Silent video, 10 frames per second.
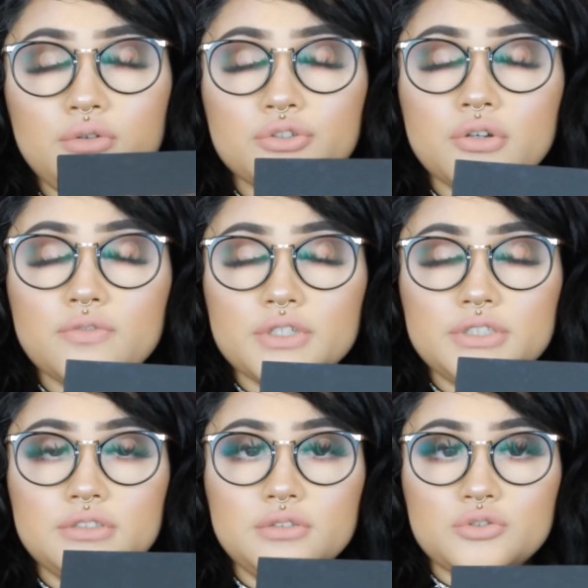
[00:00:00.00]
neutral
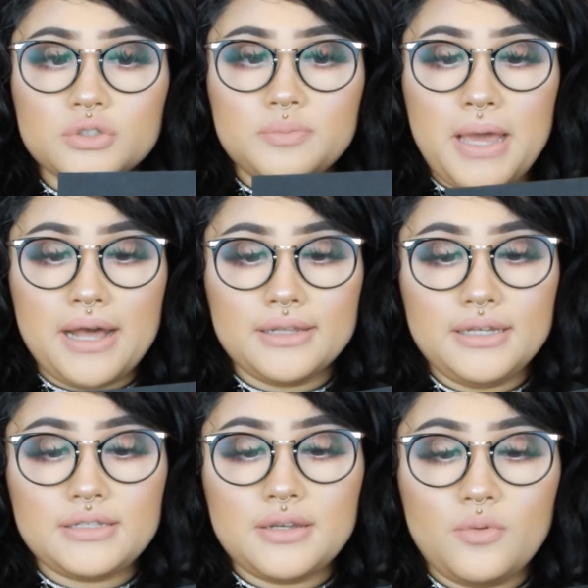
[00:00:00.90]
versus neutrals
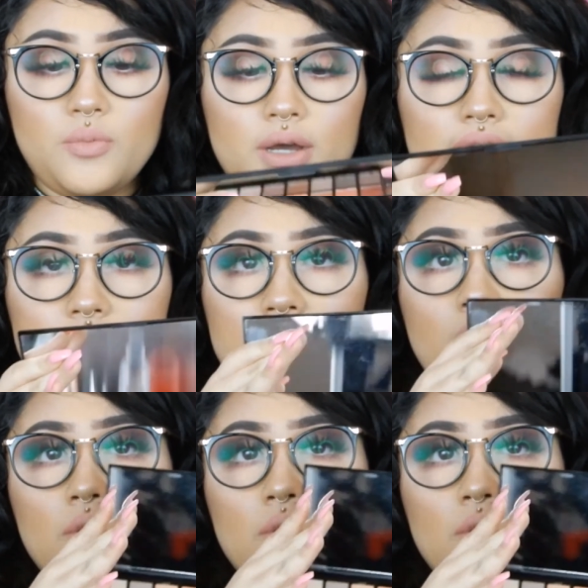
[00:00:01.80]
palette was